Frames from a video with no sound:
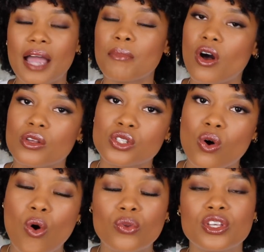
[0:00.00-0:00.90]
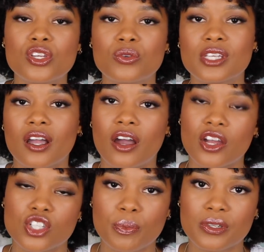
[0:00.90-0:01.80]
I'm also only using
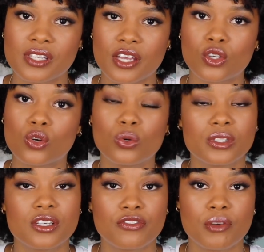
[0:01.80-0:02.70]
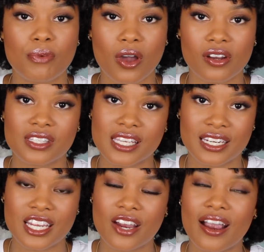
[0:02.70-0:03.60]
100% cruelty-free products
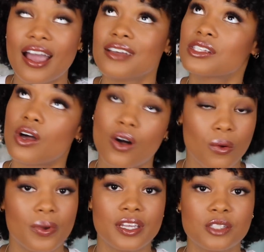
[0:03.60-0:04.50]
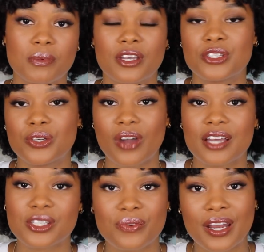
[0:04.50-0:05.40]
in here as always, because you
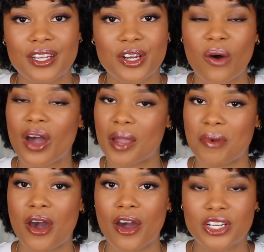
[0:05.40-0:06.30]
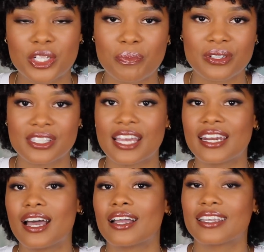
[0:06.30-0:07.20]
guys already know I'm
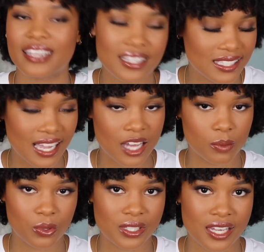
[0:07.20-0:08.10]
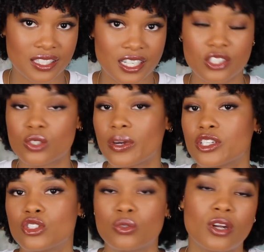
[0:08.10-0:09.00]
100% against animal testing, so
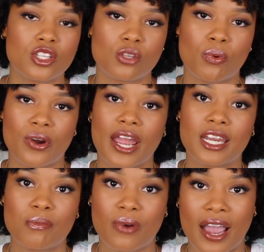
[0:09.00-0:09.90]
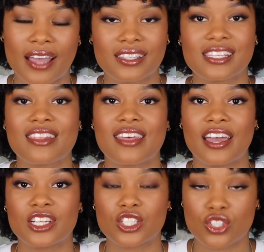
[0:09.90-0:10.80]
I do not support any brands
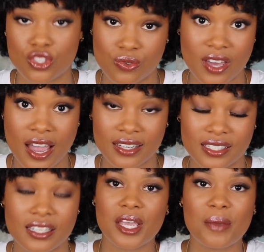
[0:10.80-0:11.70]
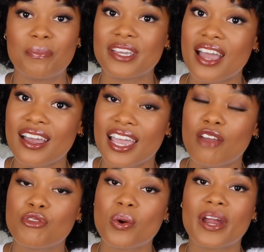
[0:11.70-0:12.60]
that do that. But yeah,
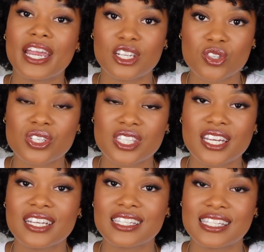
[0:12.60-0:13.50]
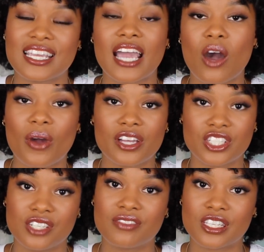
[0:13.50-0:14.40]
if you are interested in seeing how I
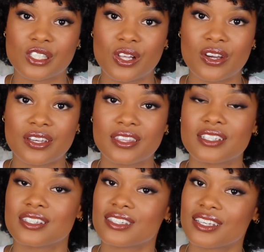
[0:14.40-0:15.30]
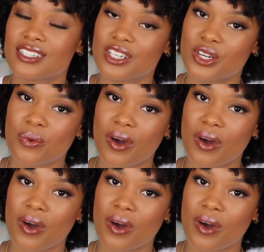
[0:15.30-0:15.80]
achieve this look, then just continue to